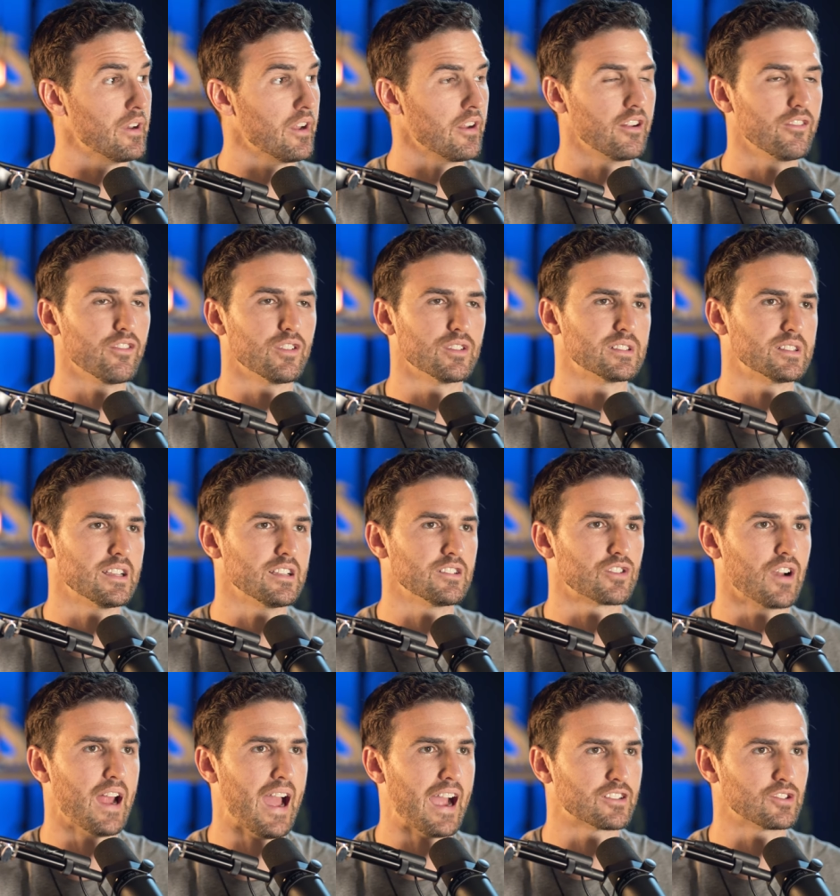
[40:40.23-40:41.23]
but none of those
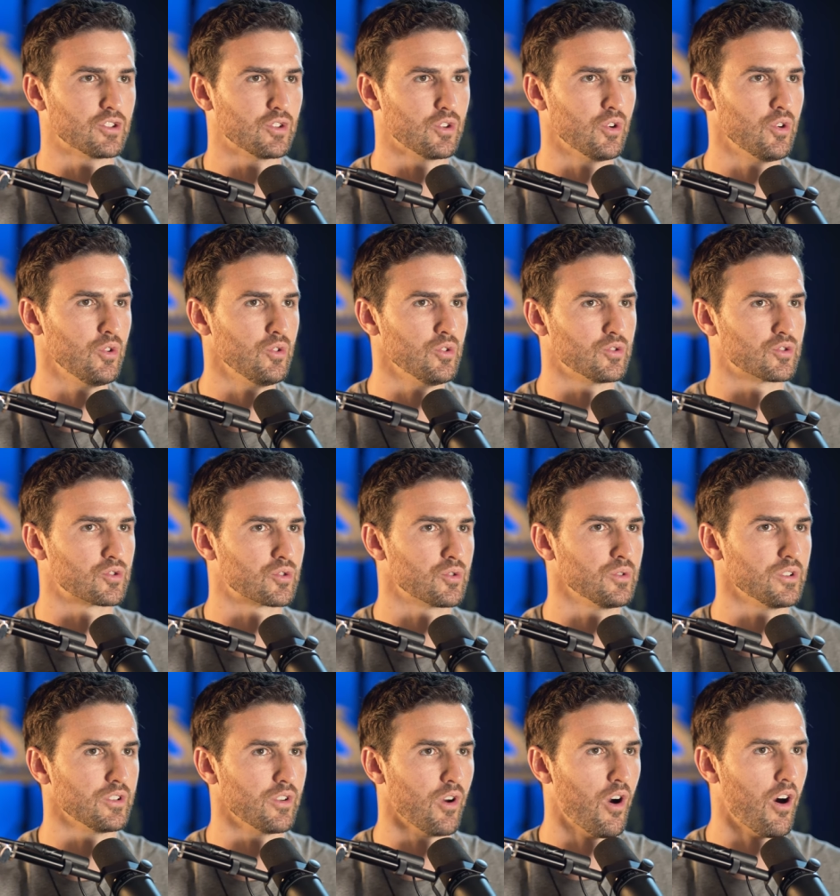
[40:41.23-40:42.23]
things are actually who you
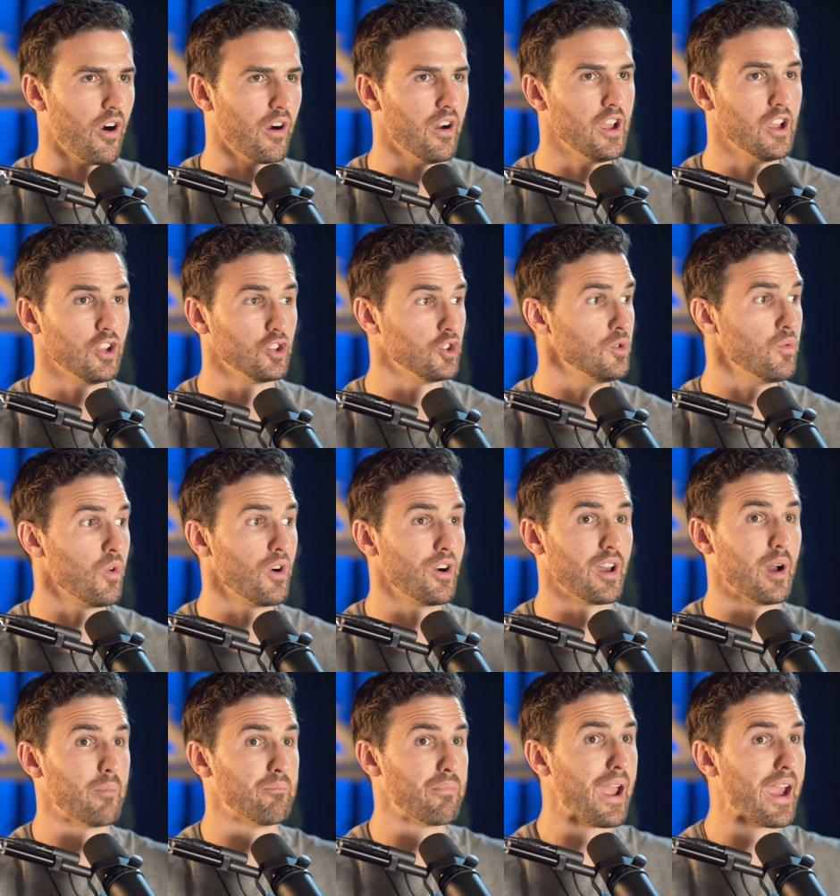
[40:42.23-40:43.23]
truly are. You
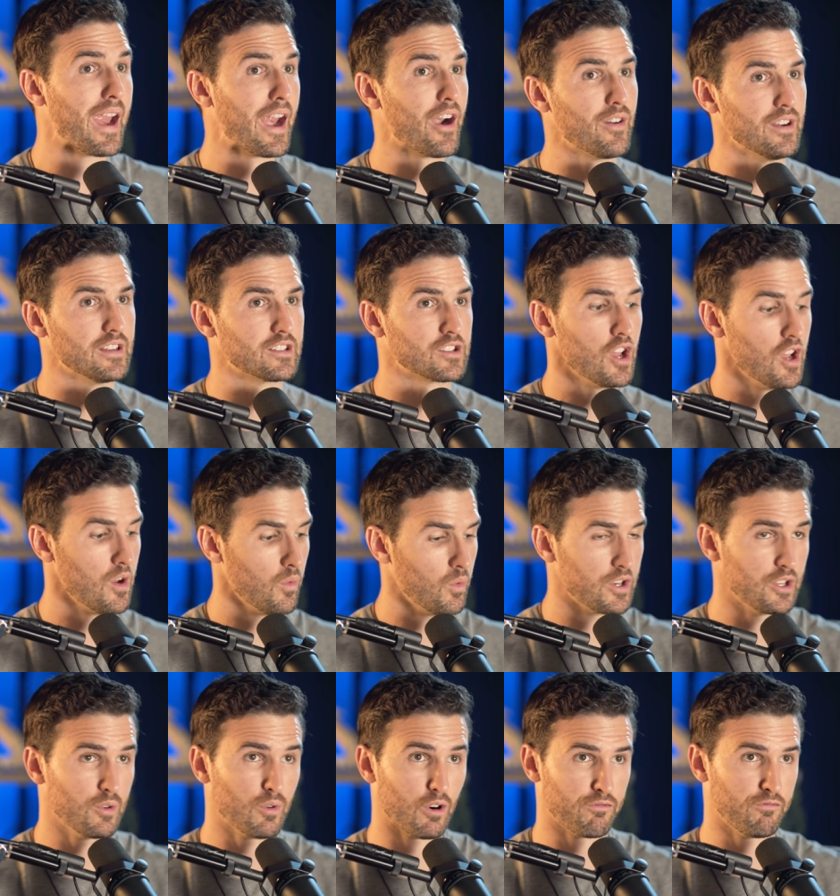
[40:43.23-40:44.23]
weren't a parent
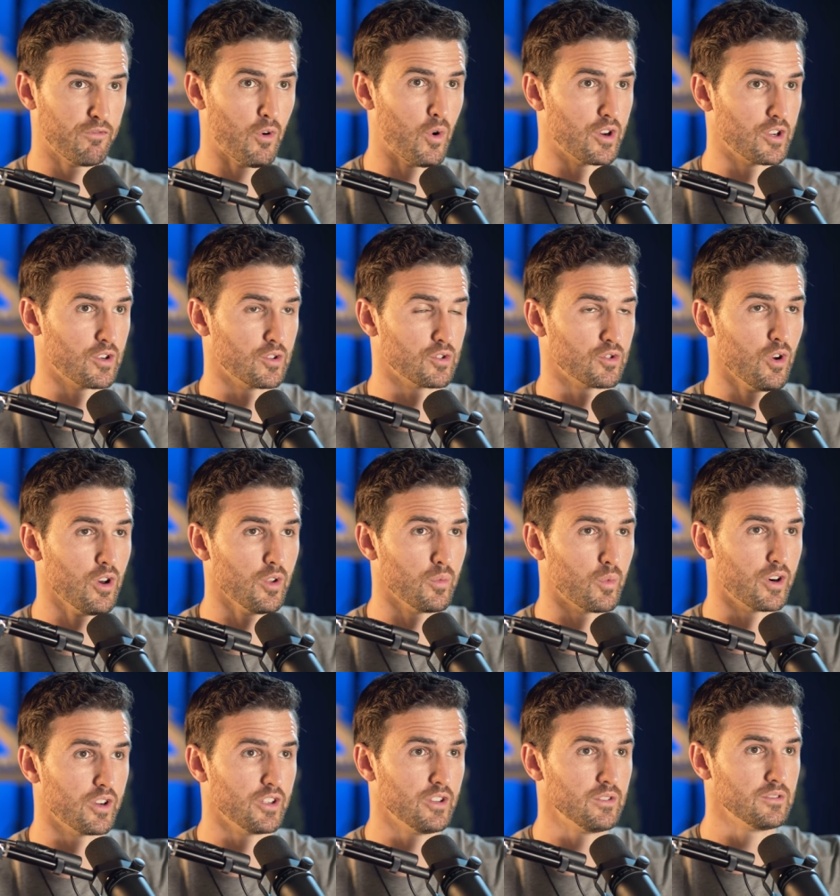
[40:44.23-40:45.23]
when you were four years old,
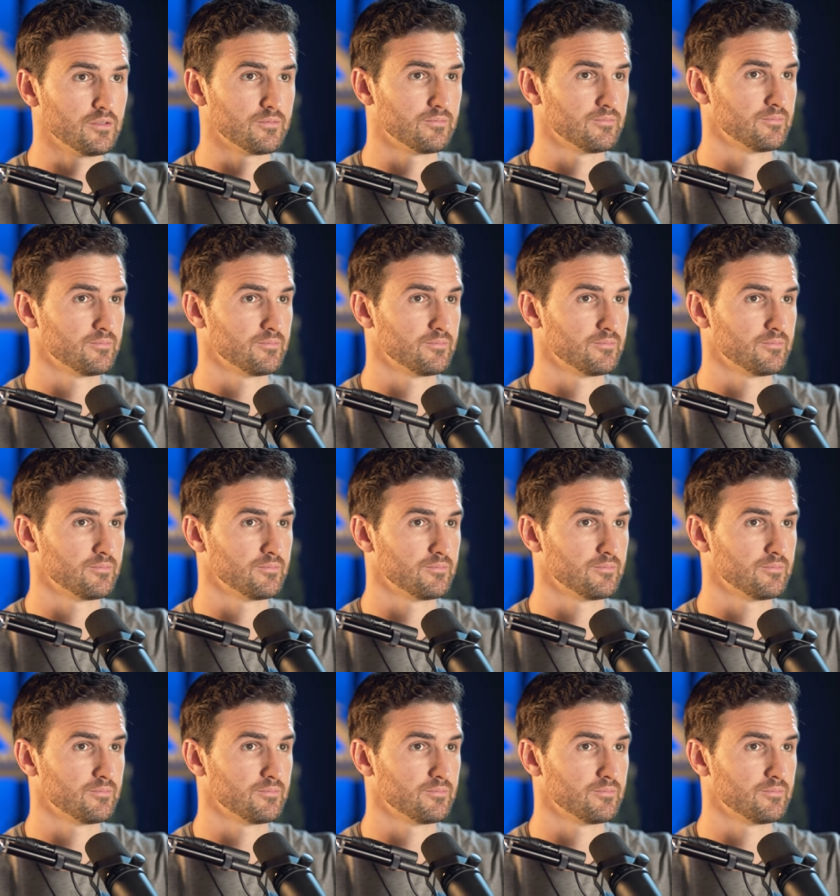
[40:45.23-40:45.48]
were you?